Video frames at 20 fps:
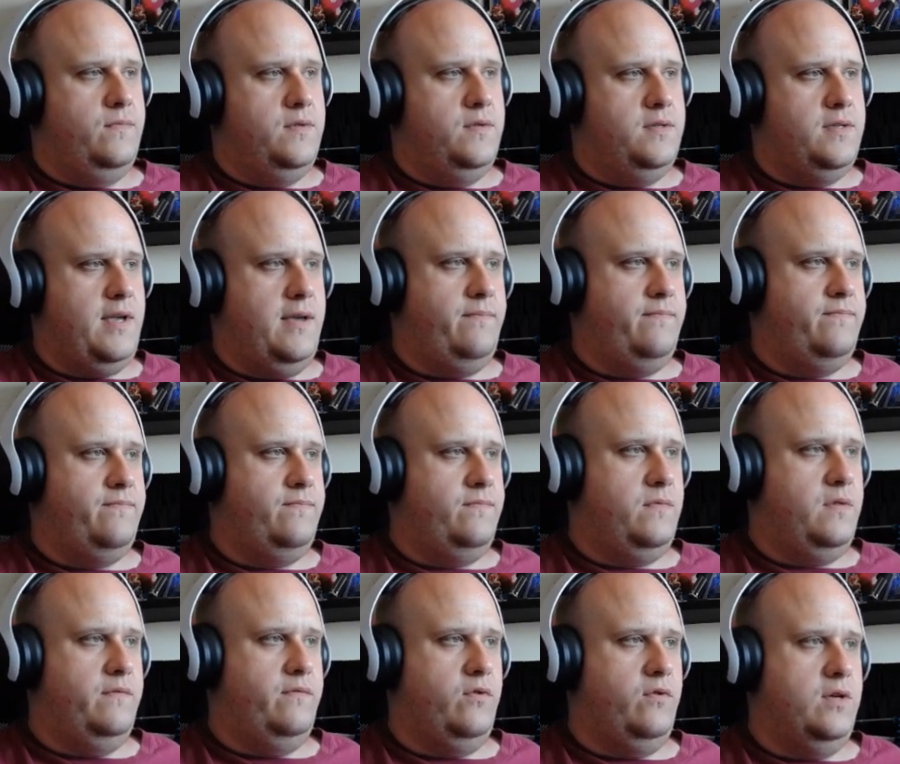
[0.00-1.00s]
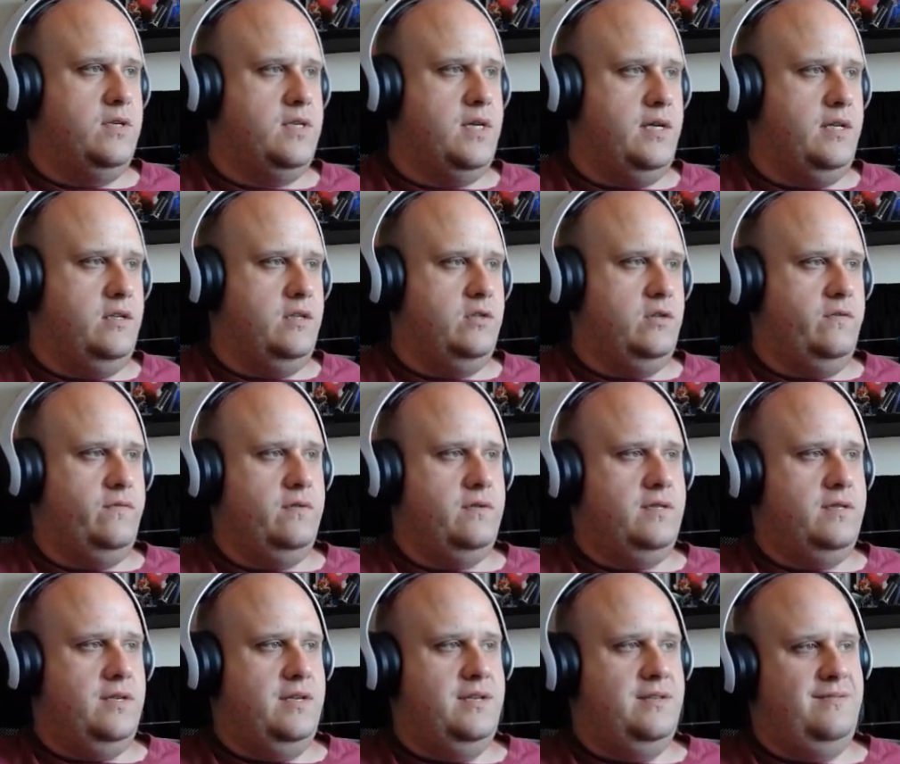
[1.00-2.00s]
It's like voice hiding stuff for
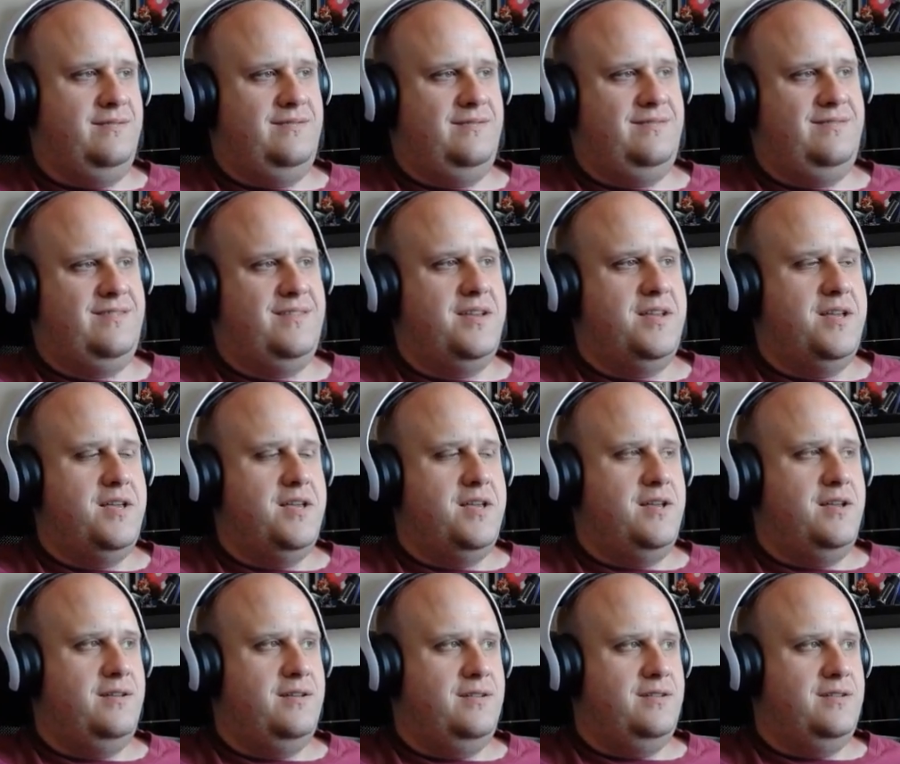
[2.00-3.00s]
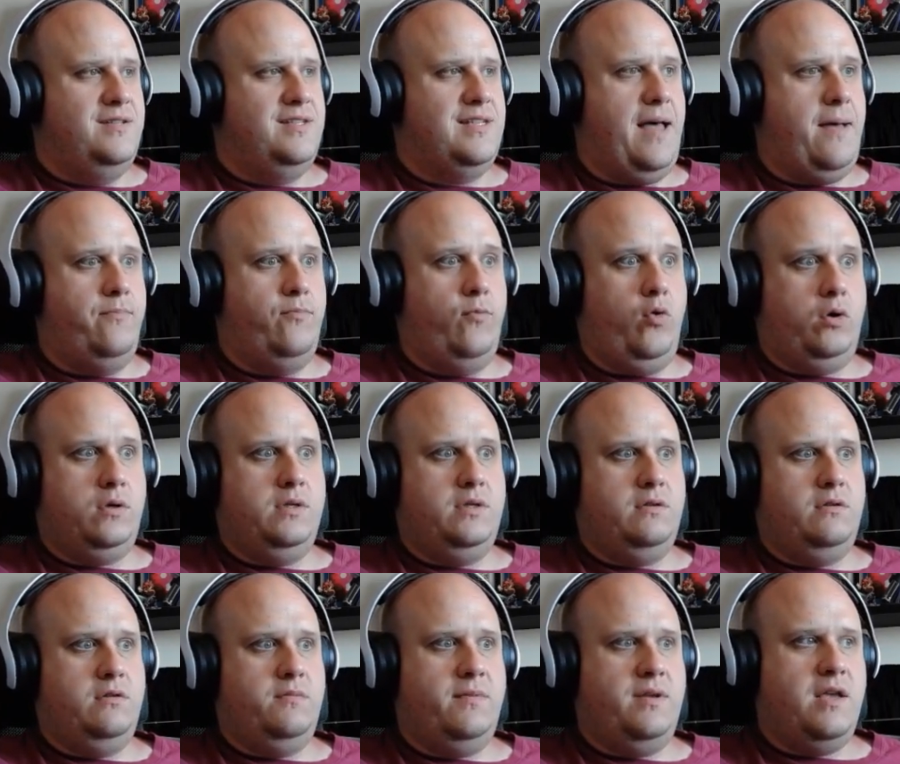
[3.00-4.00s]
us. I'm not going to
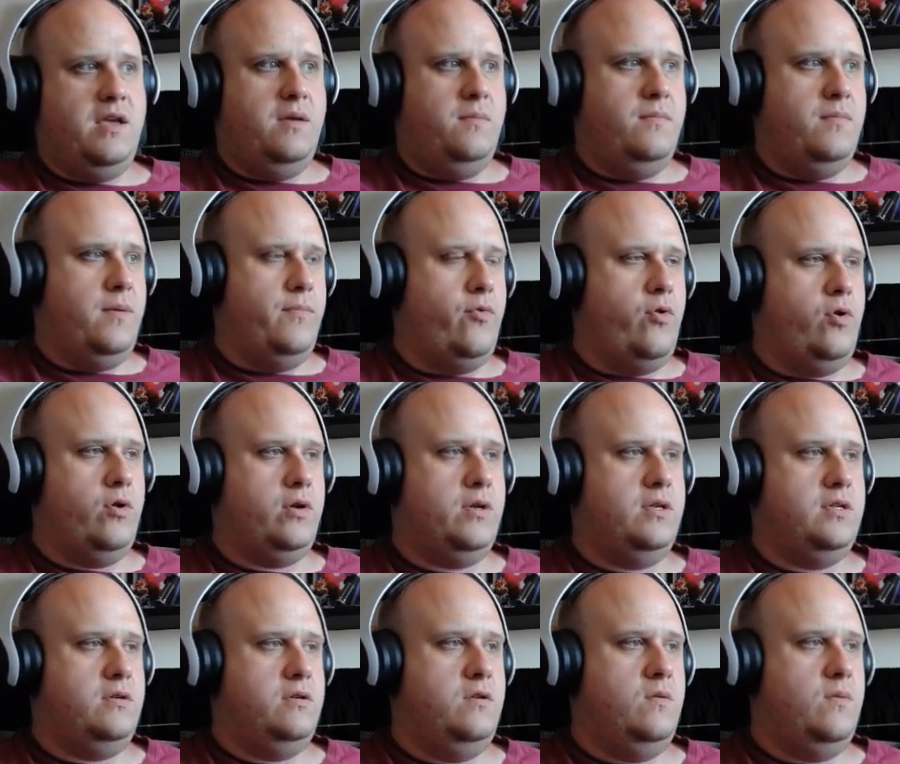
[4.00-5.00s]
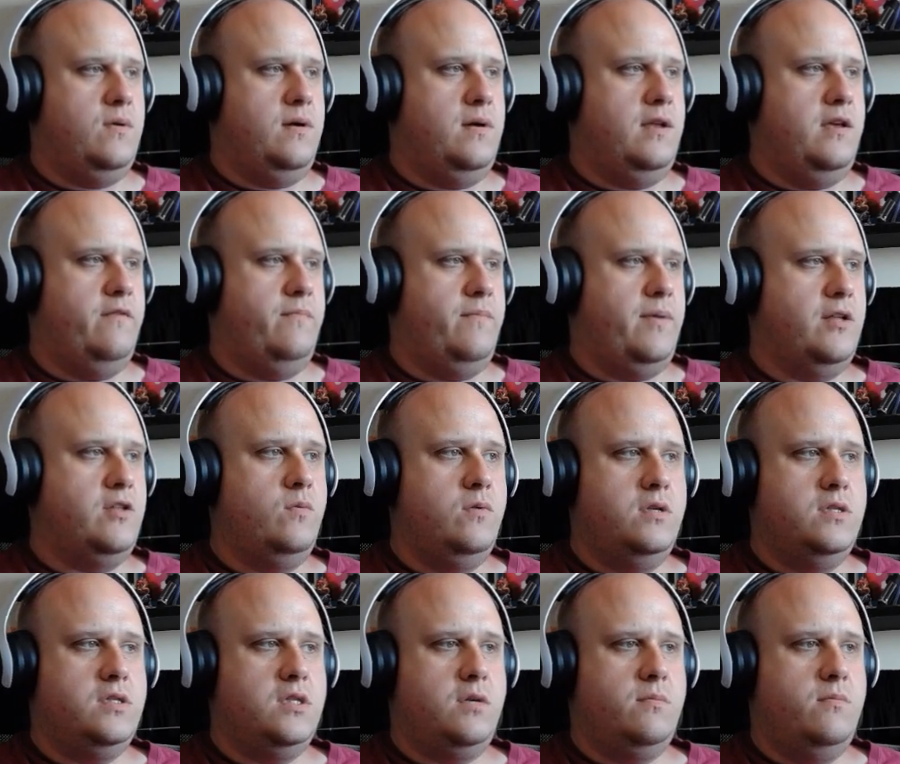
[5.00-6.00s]
tell you my name. I'm not going to tell you where I live. I do want
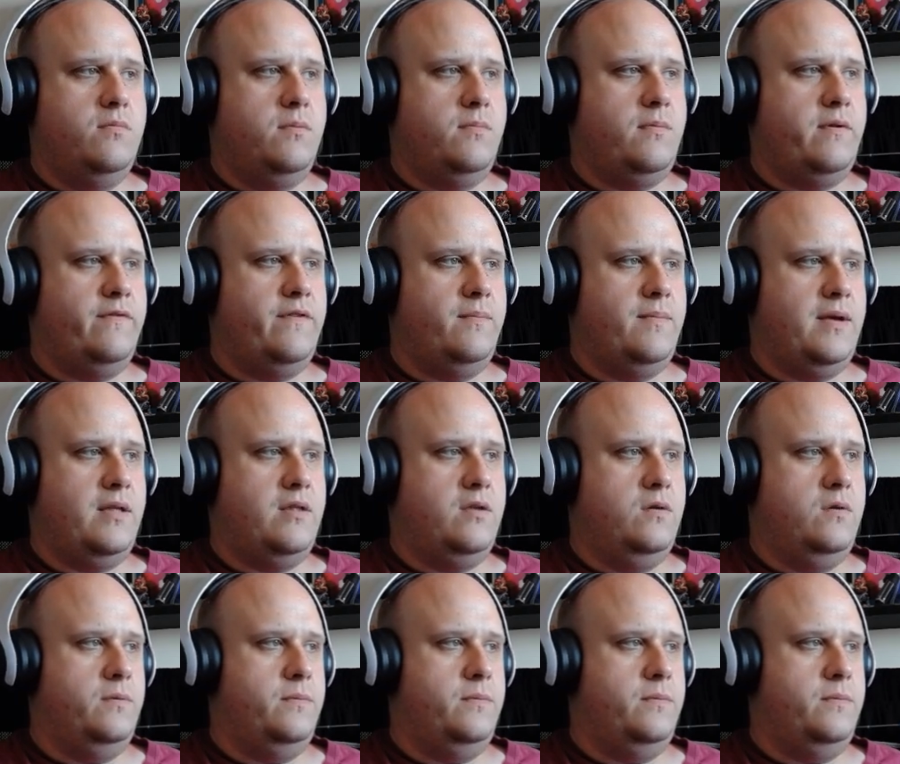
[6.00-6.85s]
you to come and bring my thing back.